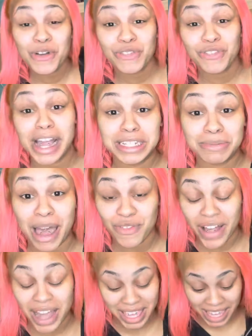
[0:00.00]
fetch my
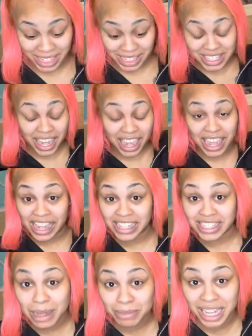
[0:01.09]
fucking tea.
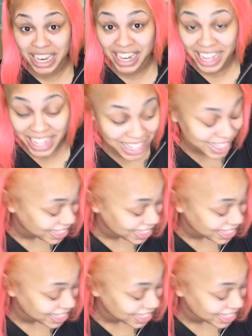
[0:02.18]
Something, nigga.